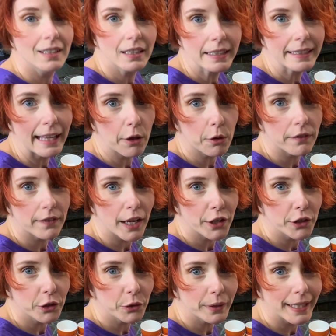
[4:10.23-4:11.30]
now we've got a
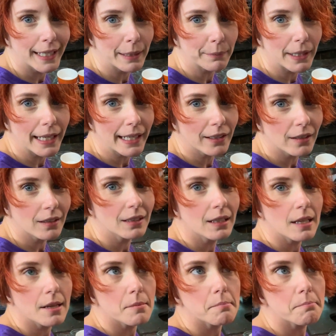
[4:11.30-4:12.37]
new camera angle.
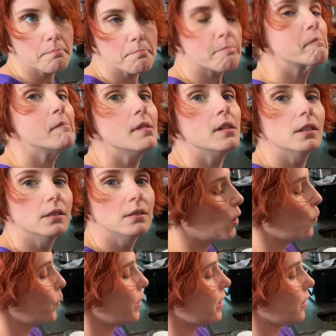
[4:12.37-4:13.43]

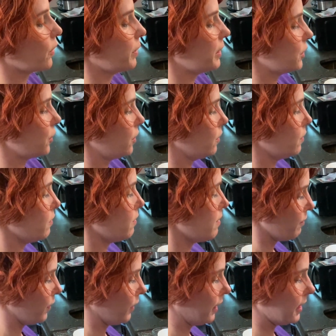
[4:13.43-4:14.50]
We are going to
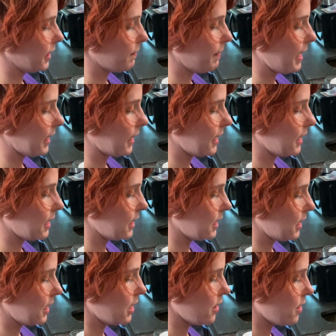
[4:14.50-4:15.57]
put this back in
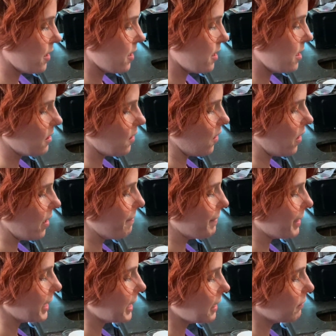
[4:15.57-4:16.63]
here on
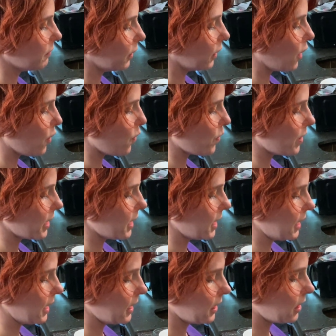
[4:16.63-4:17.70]
medium-low
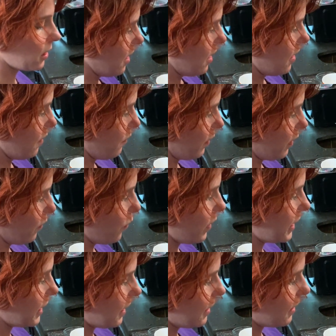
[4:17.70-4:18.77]
heat, and then we're gonna whisk this